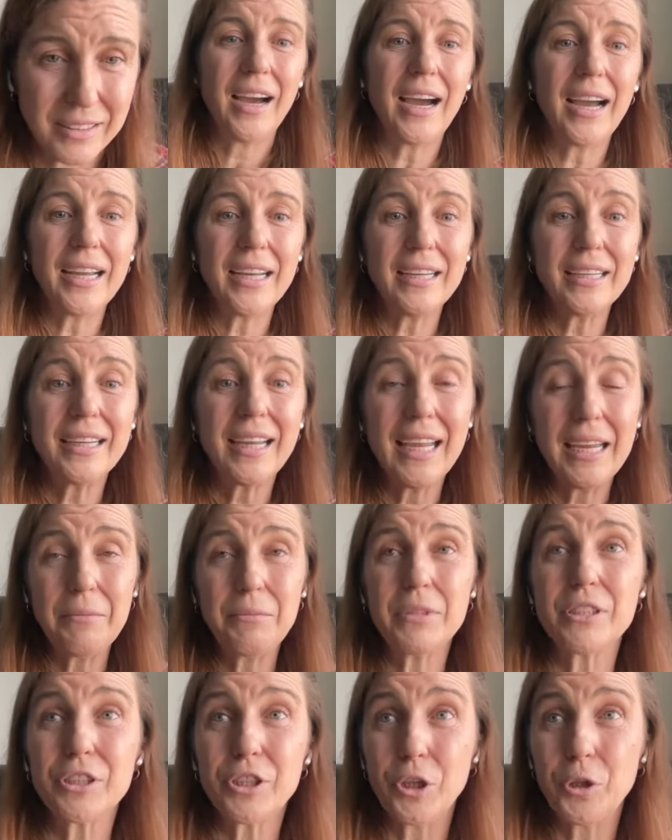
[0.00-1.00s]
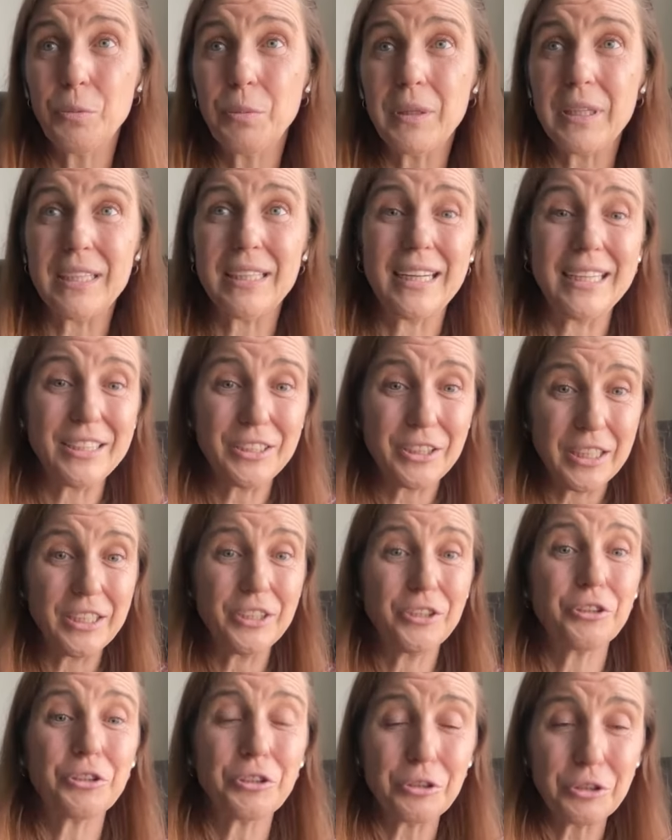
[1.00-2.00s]
I came to Scopely and I
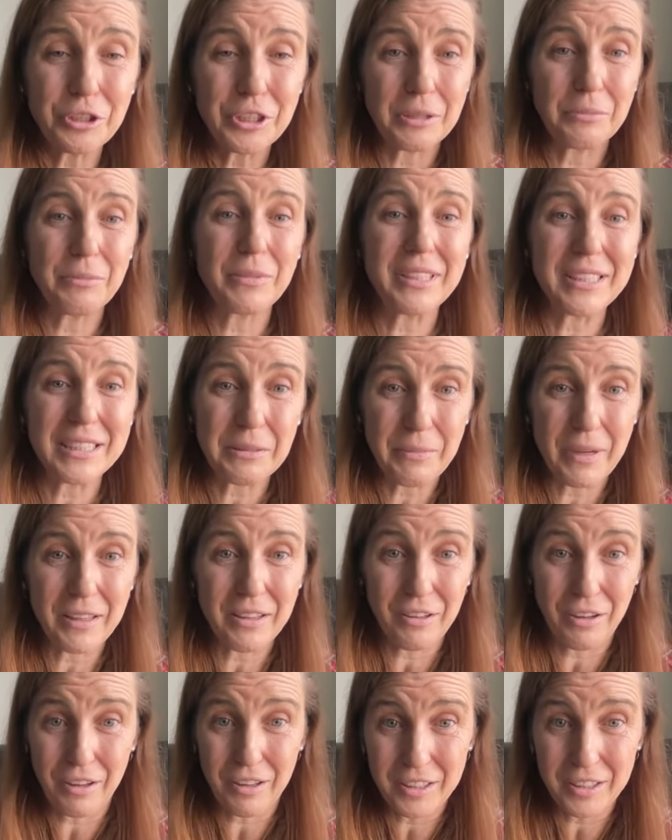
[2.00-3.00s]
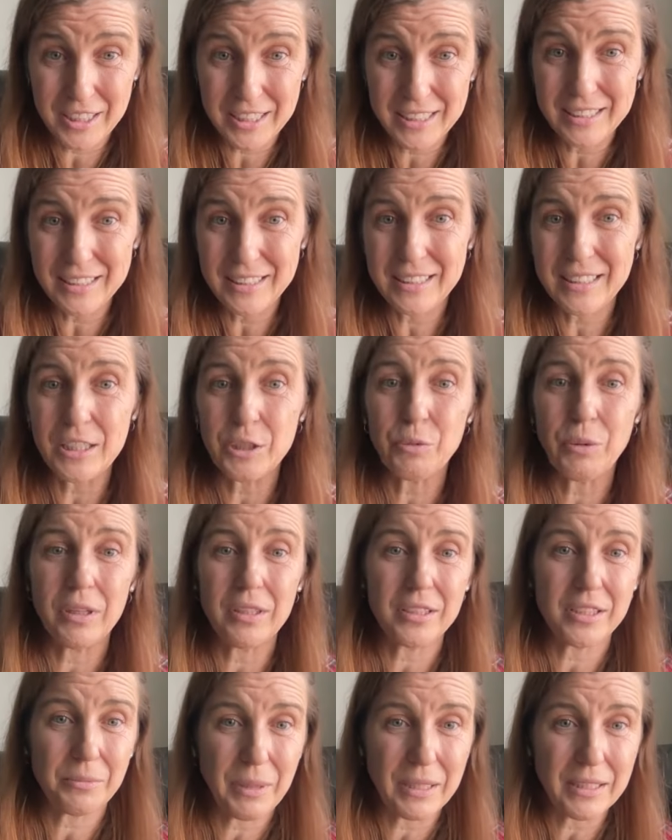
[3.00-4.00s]
introduced some of these methodologies, as well
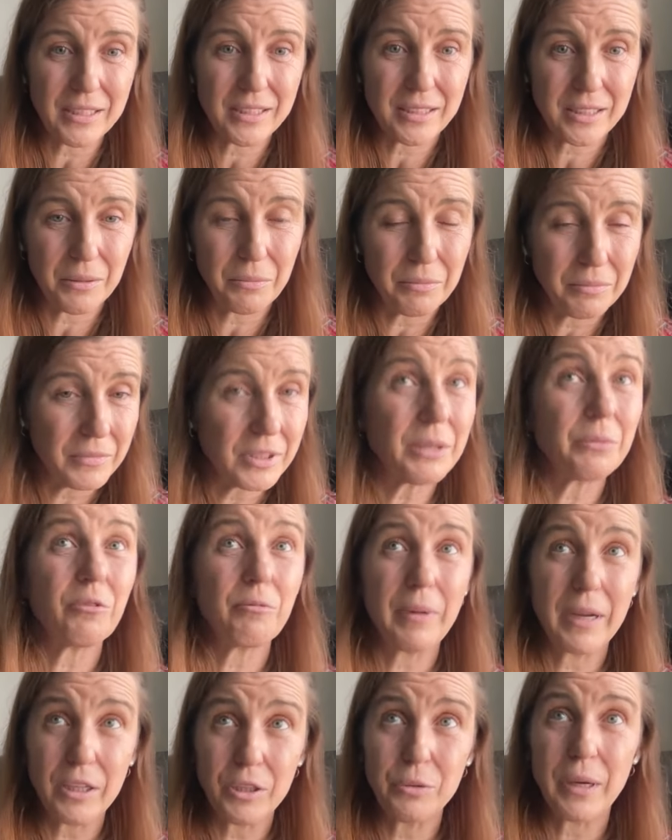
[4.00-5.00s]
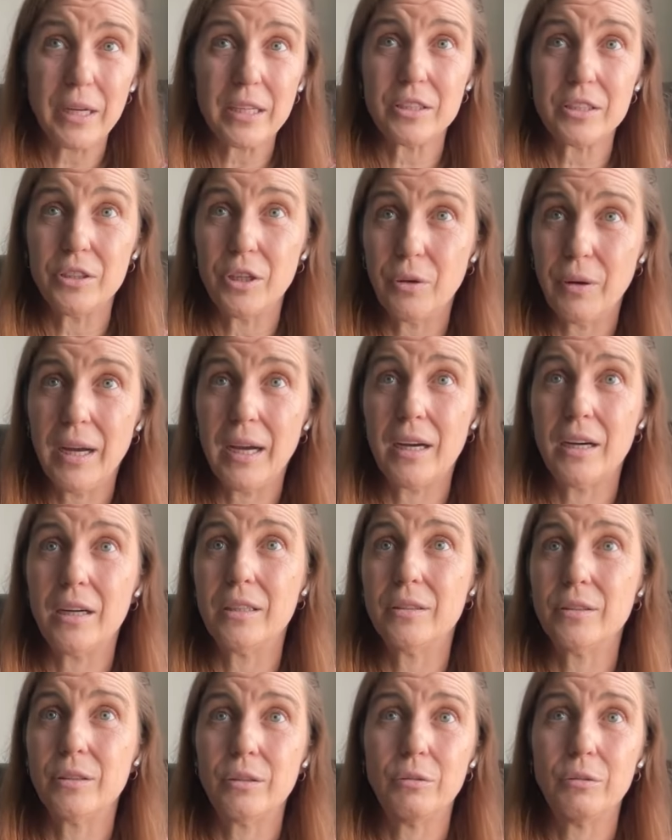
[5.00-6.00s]
as my some some of my U X
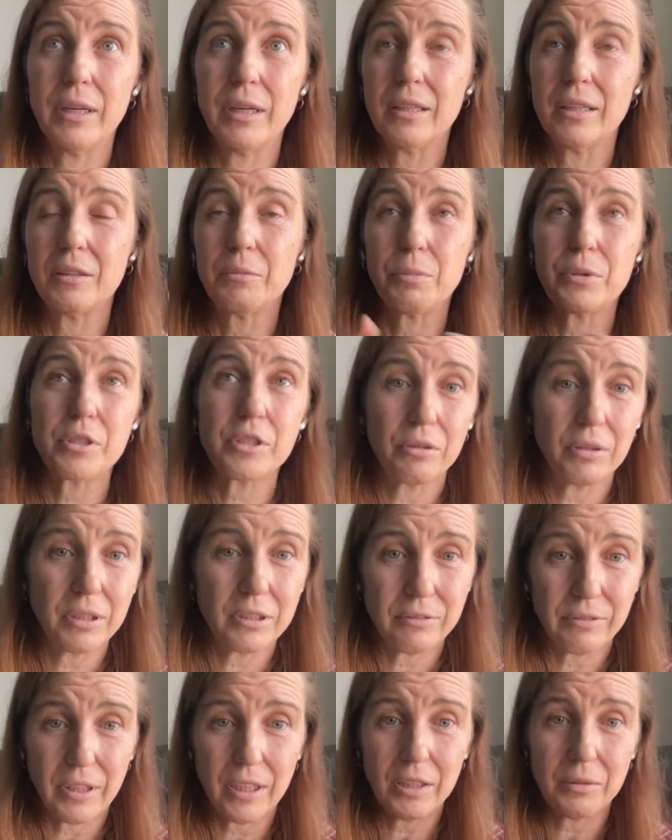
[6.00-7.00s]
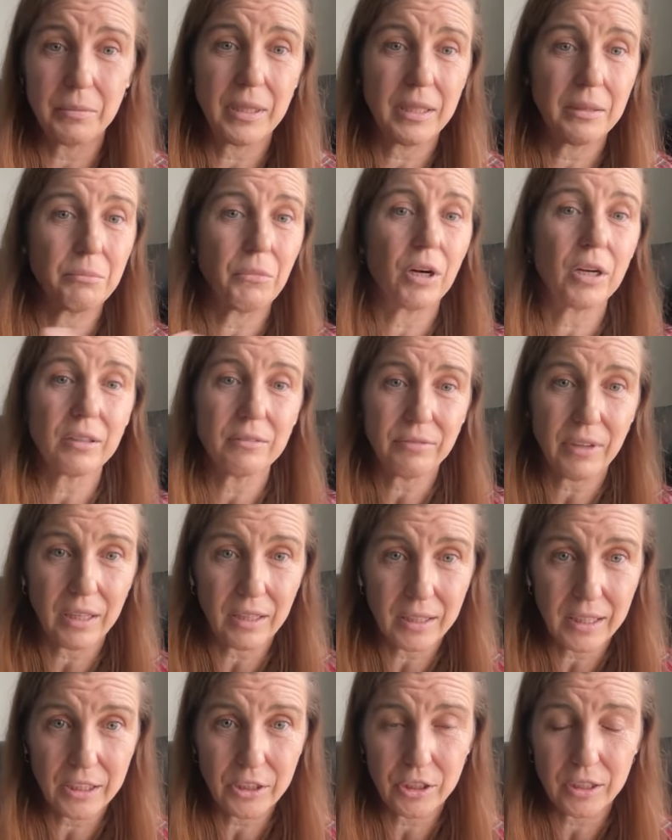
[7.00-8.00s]
know-how with persona development, market
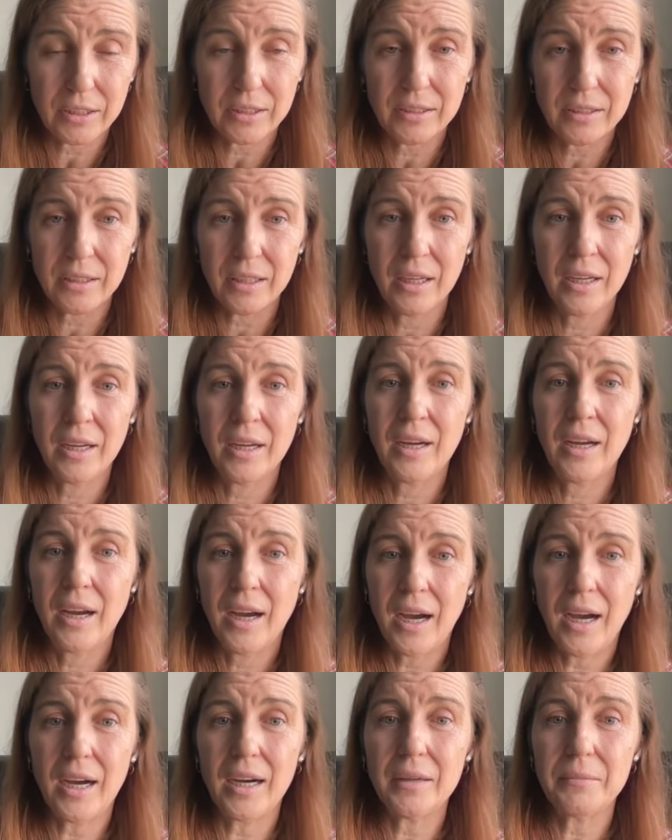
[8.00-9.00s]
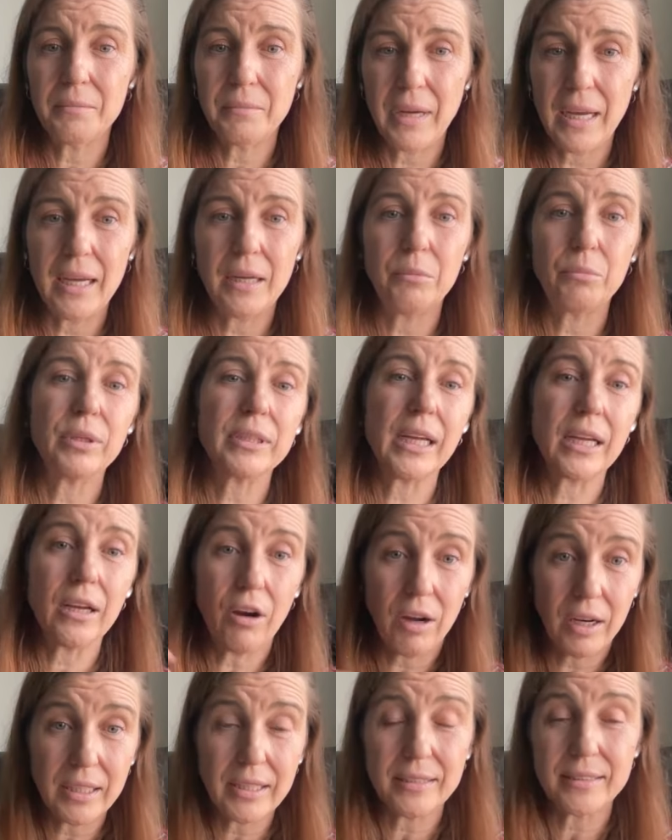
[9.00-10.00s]
validation, um, and bringing
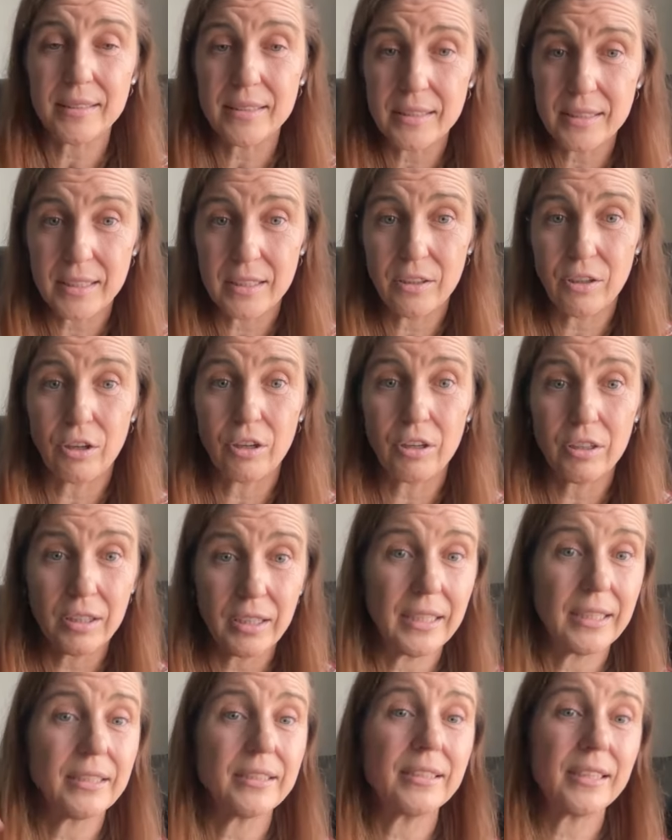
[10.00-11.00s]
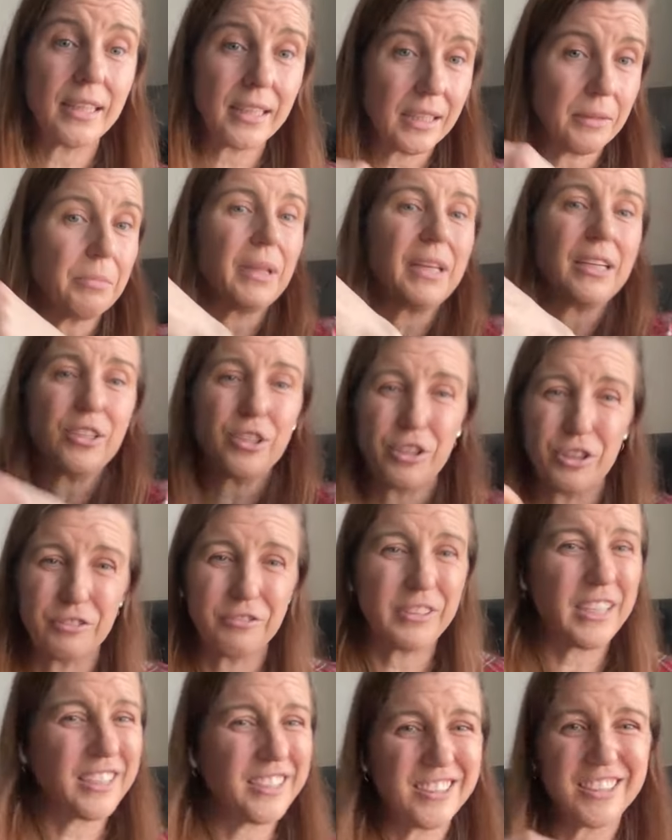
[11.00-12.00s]
audiences in early and setting up like
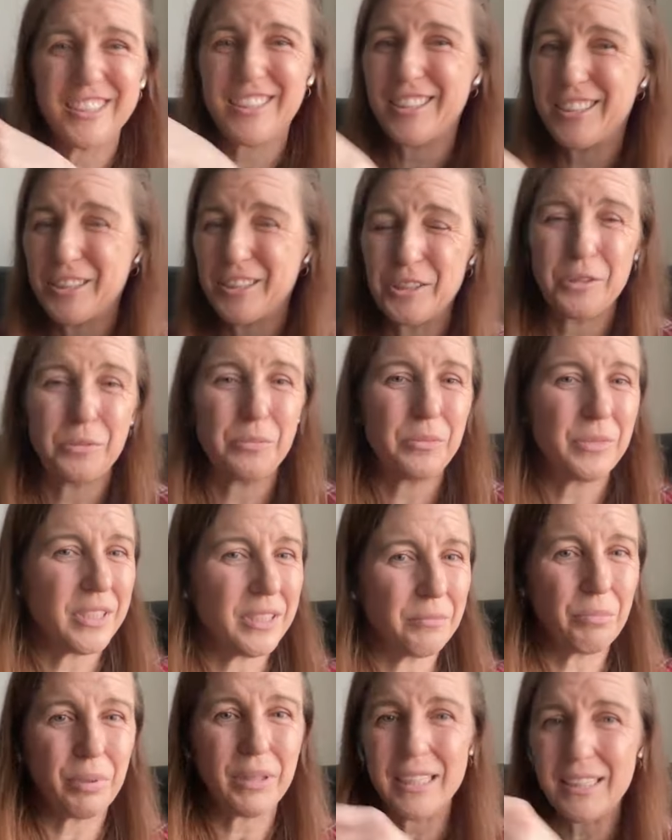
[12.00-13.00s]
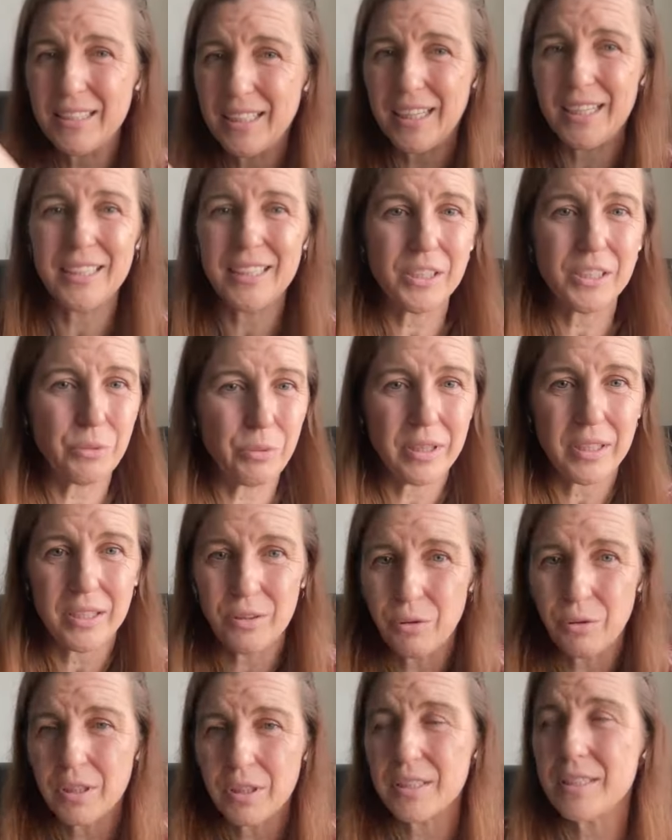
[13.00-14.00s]
surveying systems and play tests within
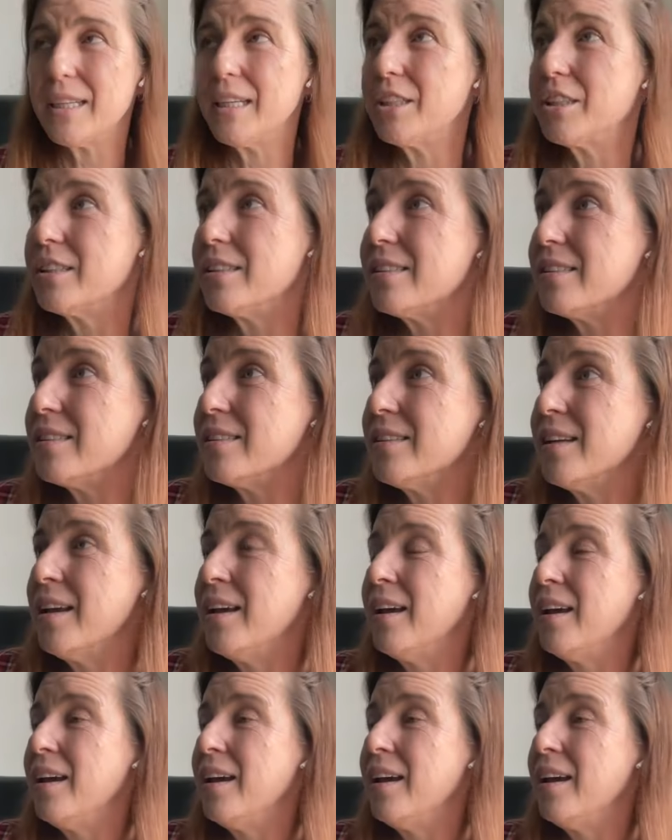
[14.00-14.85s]
organizations.